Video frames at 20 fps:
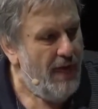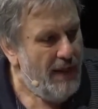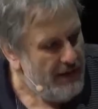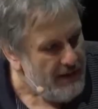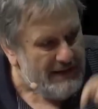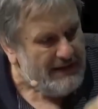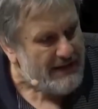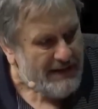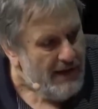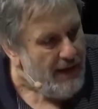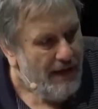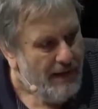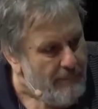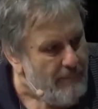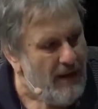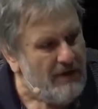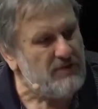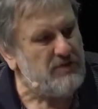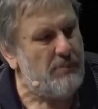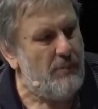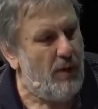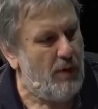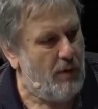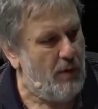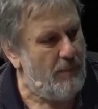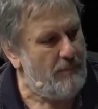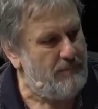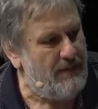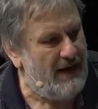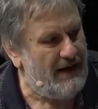It's a much more
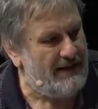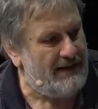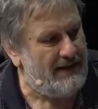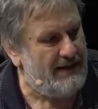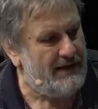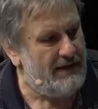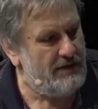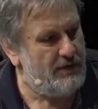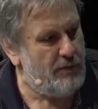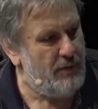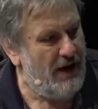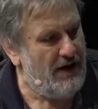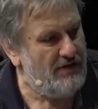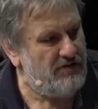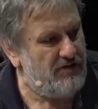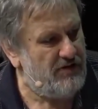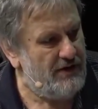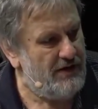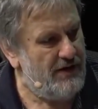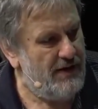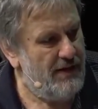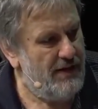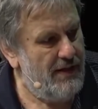complex situation.